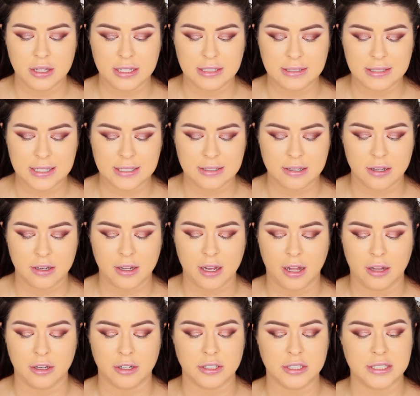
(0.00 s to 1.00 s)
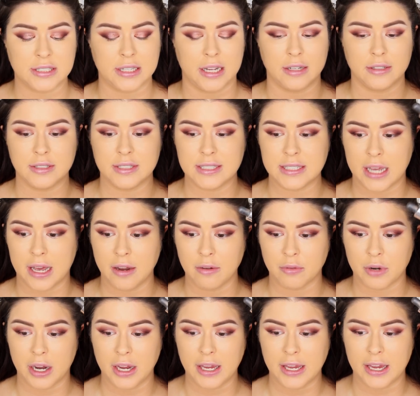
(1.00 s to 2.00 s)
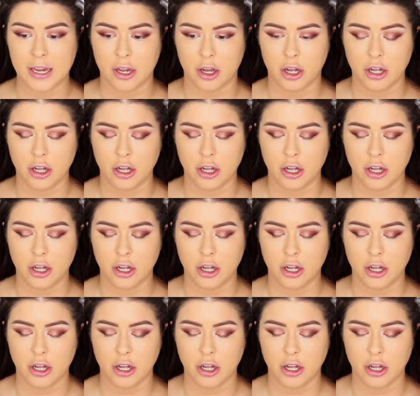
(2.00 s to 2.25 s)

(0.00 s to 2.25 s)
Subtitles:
This is in the color Sunset right here.